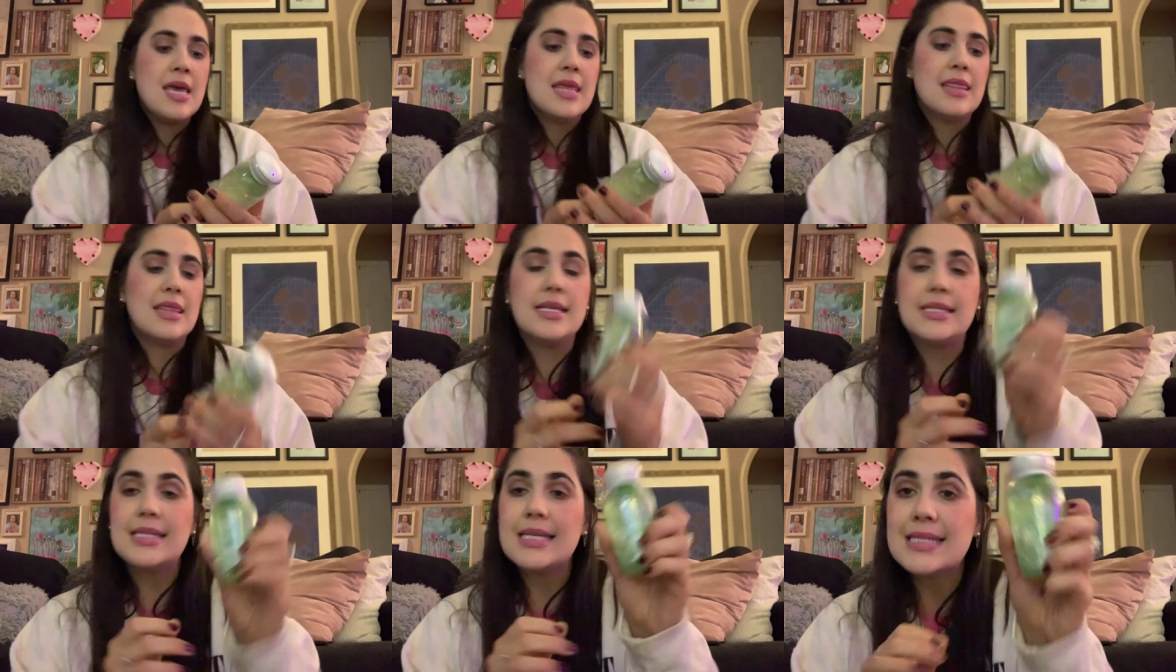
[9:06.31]

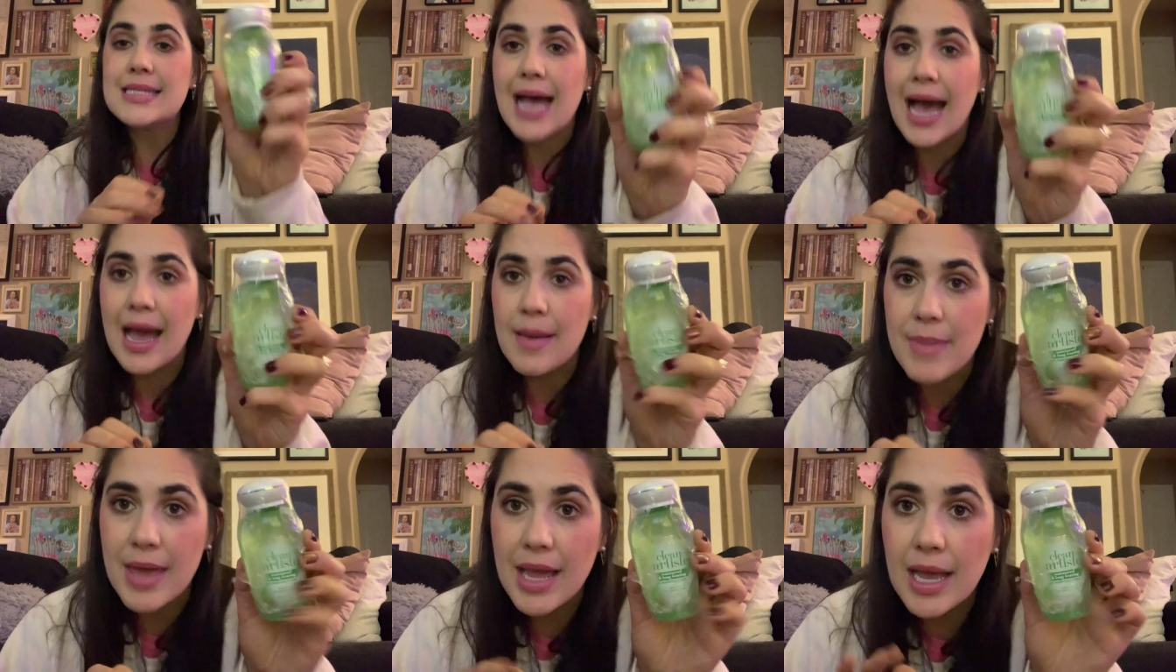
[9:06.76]
This is
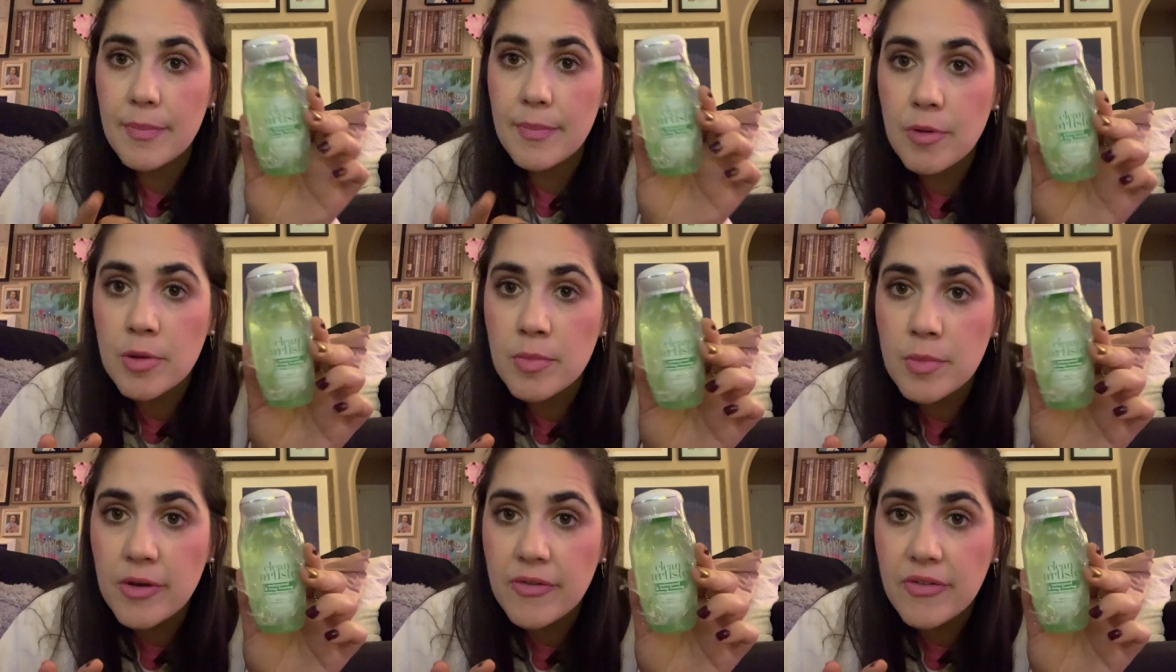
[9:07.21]
eye makeup
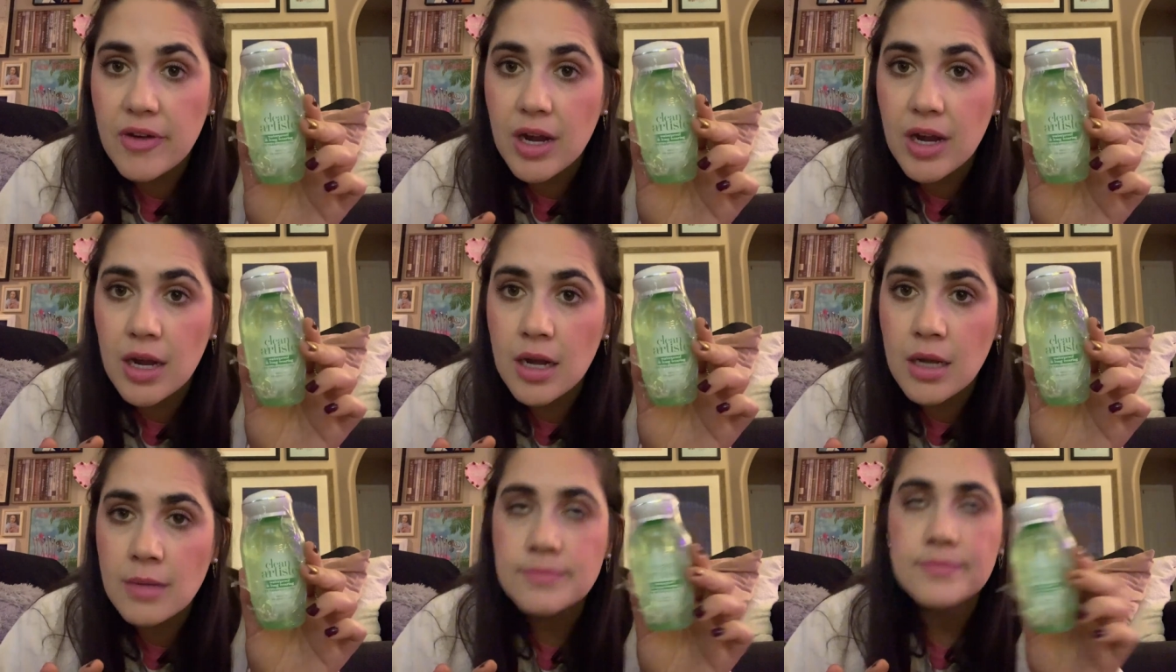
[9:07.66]

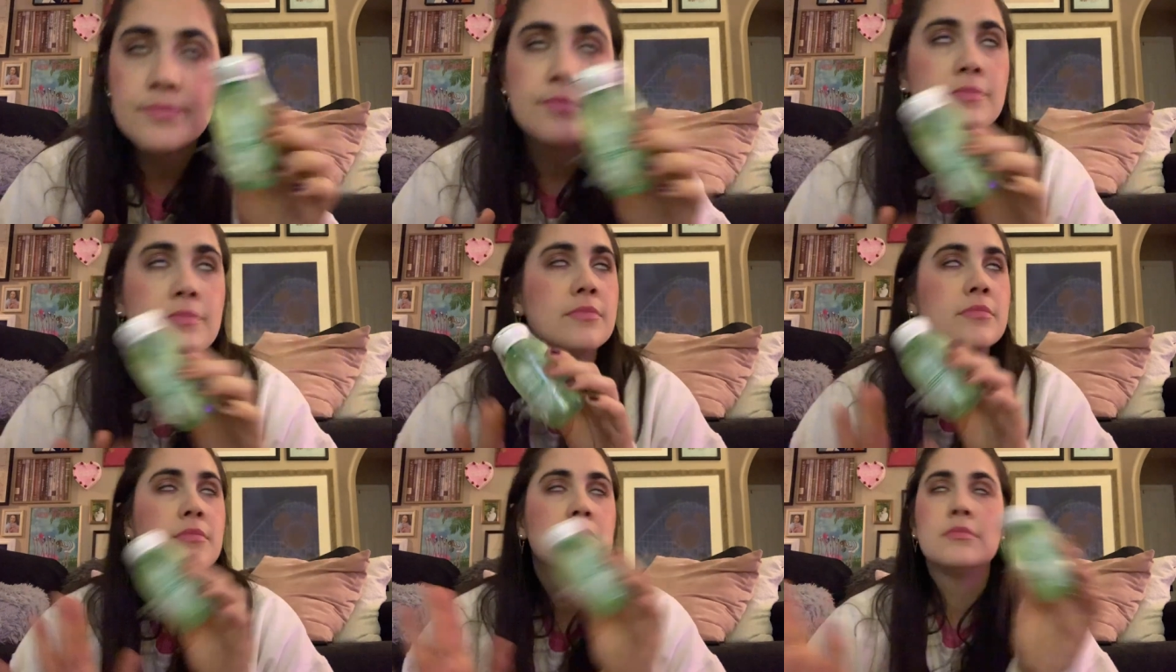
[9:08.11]
remover.
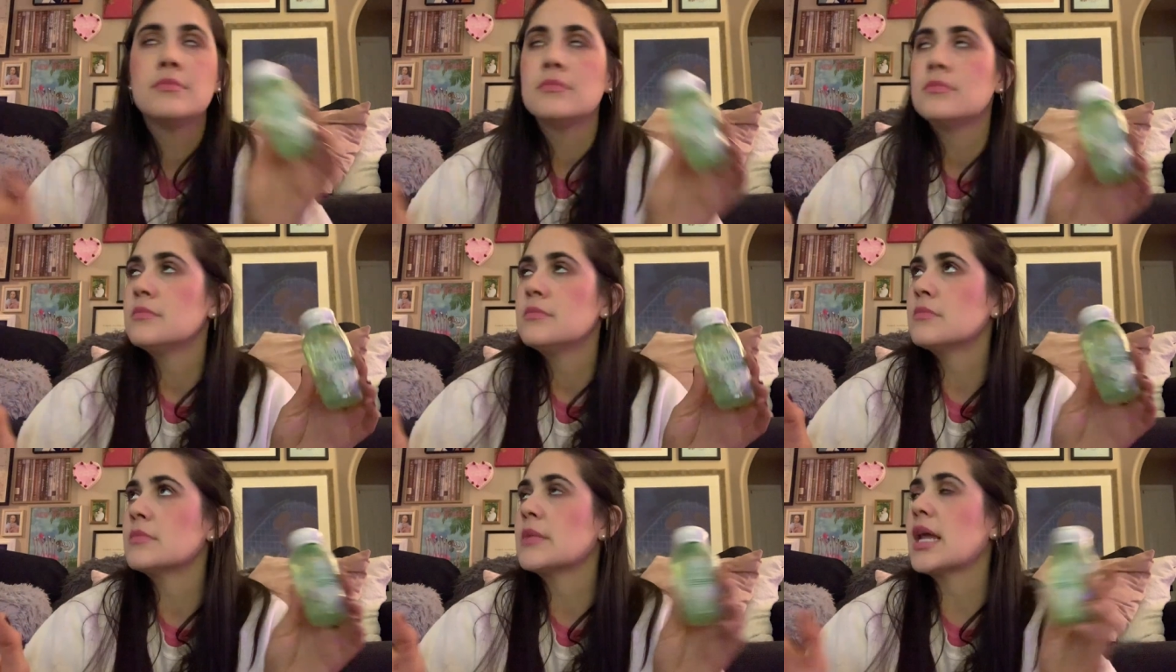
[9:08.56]

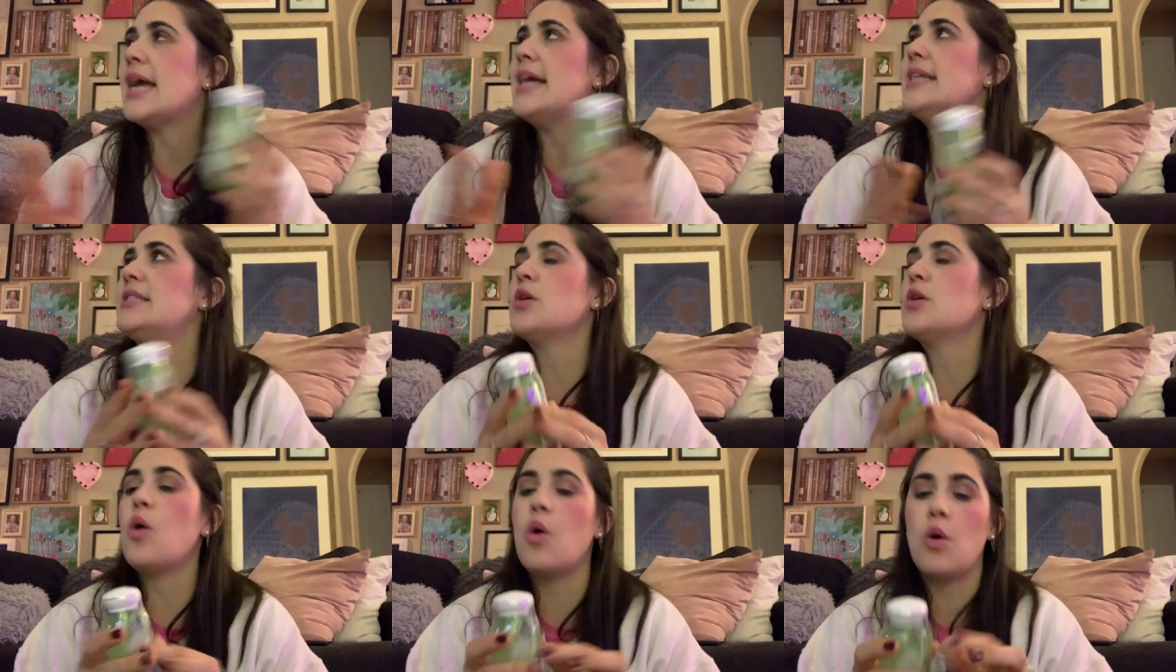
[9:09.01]

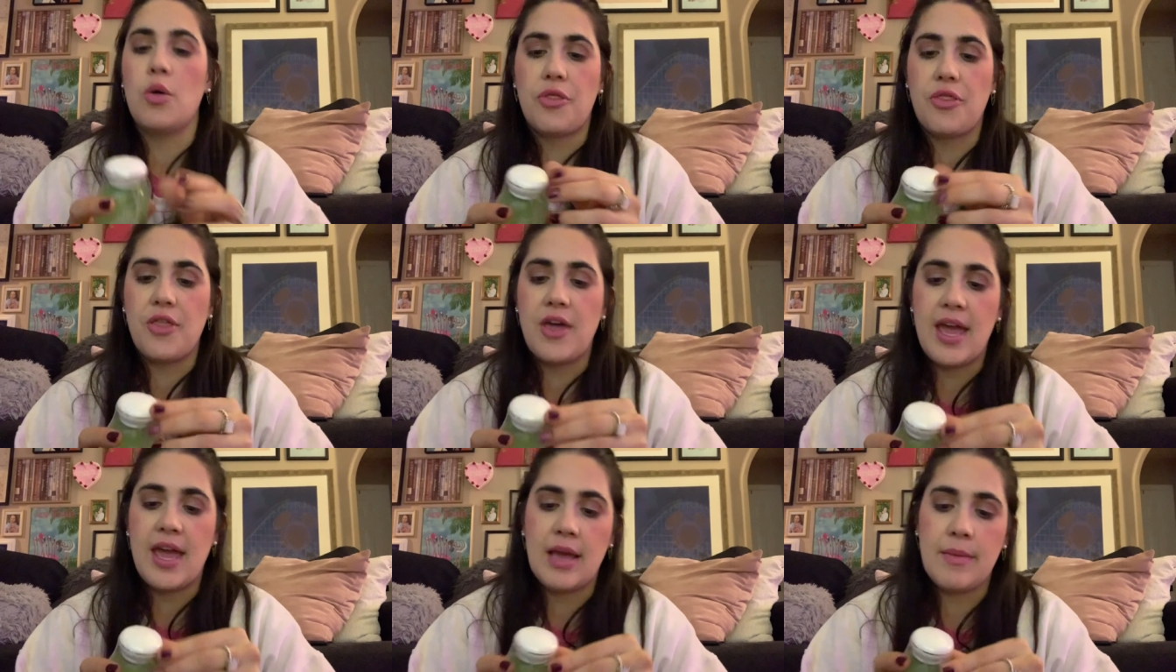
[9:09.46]
It's a whole
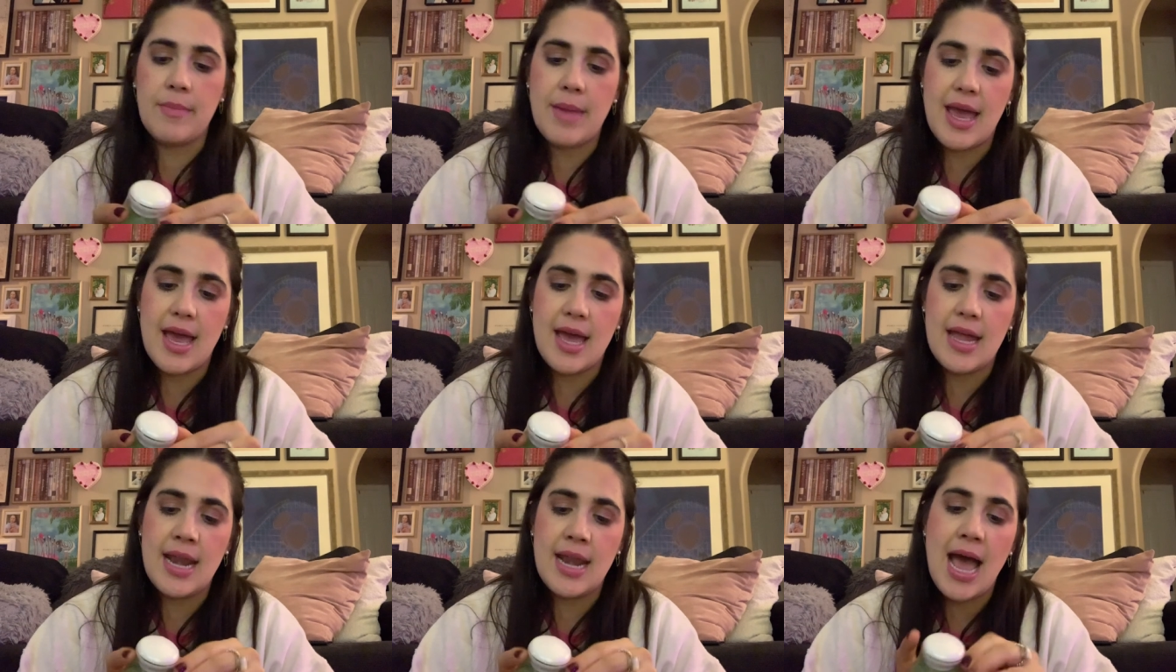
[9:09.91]
thing,
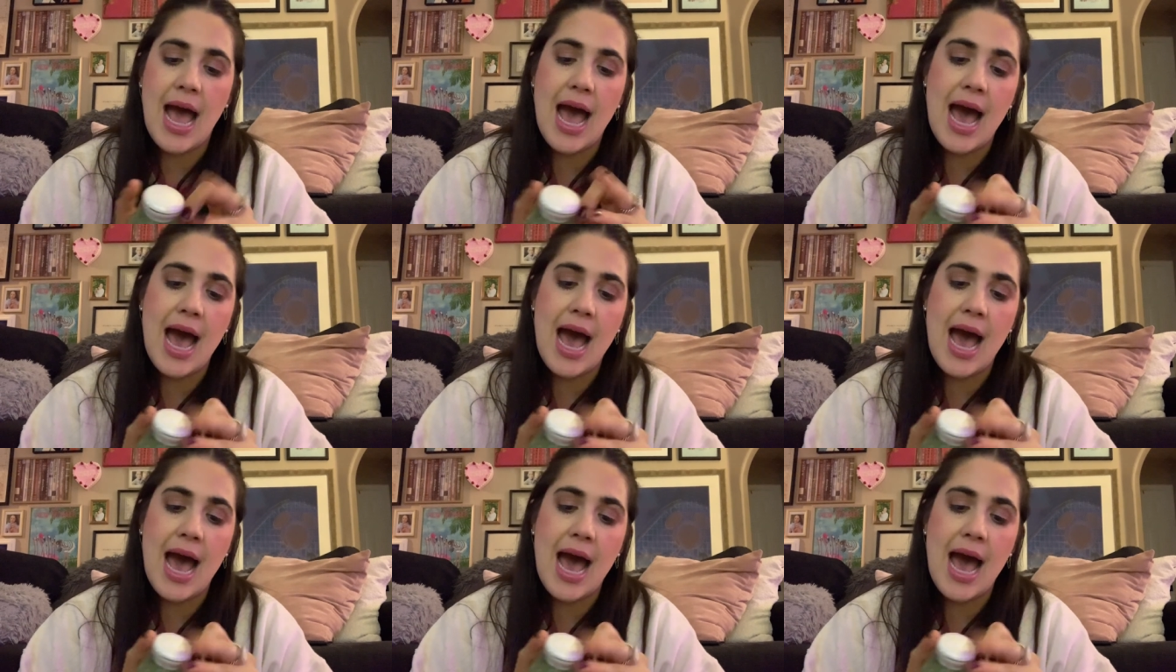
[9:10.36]
man.